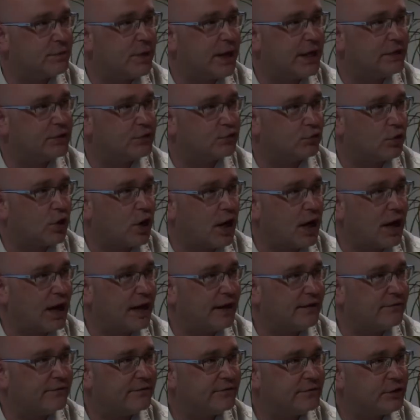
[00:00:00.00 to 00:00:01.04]
my
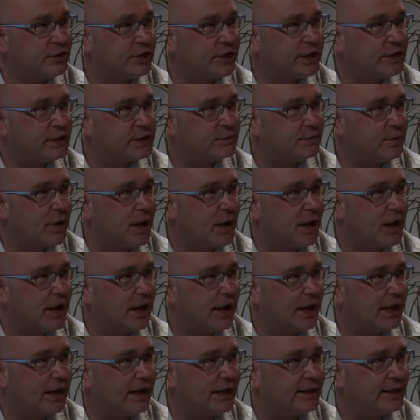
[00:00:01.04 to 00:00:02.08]
drive, she's
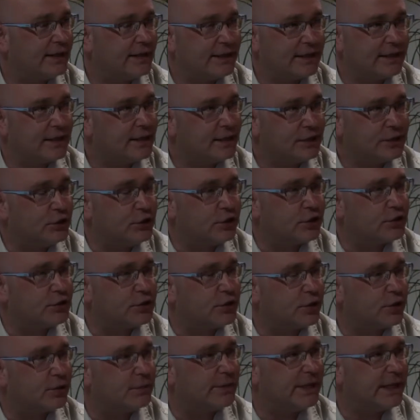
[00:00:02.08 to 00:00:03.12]
my
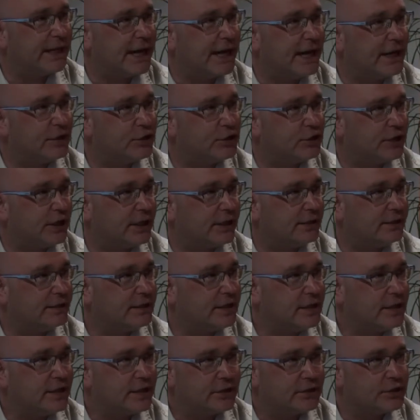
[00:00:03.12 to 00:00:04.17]
determination,
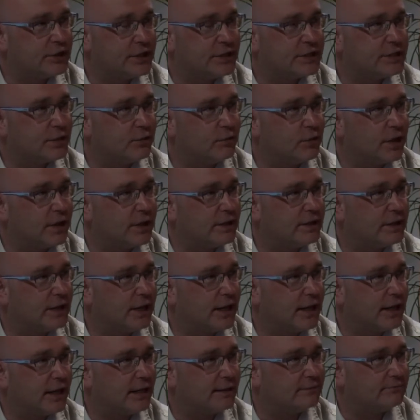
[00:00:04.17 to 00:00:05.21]
she's the one
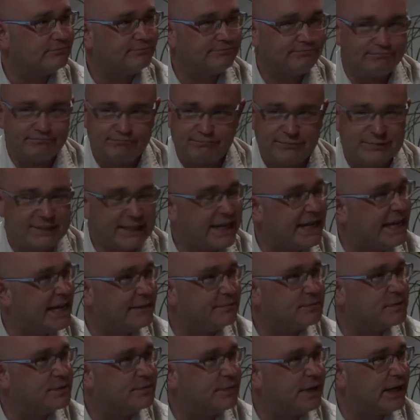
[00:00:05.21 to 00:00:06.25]
that
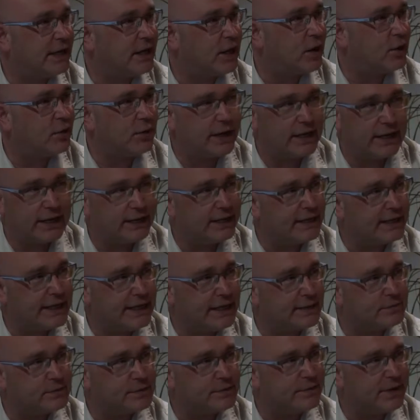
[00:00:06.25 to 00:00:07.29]
keeps me going and
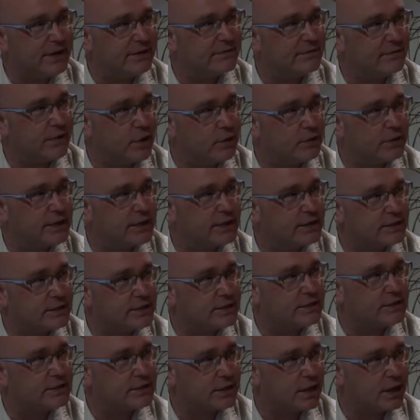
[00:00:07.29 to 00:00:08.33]
keeps me
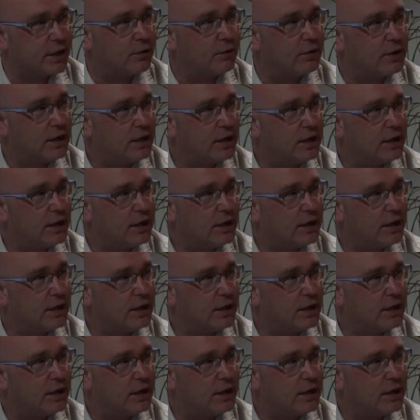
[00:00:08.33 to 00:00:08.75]
focused. So